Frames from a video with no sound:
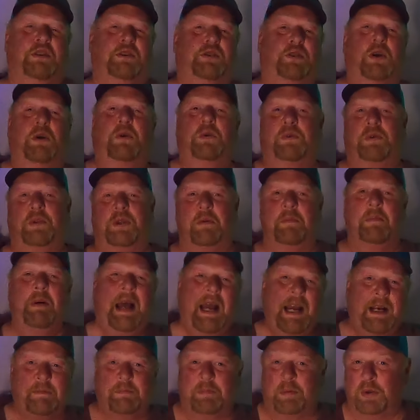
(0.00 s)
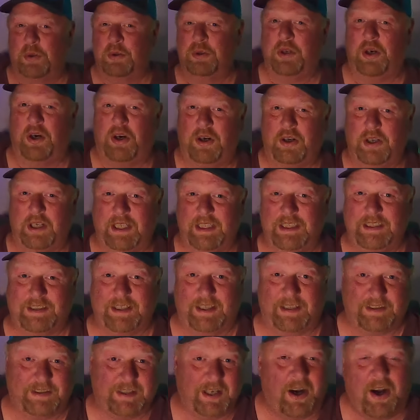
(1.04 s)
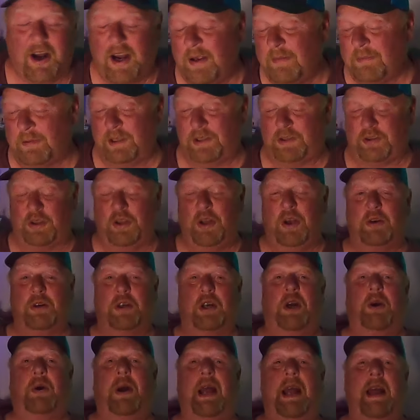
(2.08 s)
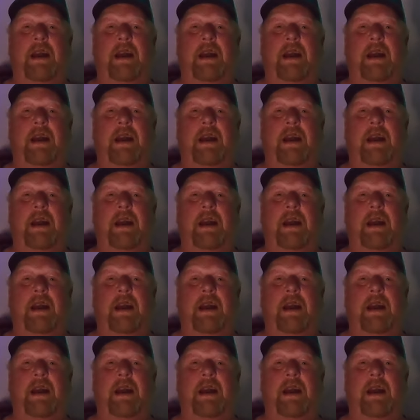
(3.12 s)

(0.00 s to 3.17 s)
So the Mack Bulldog is a timeless logo.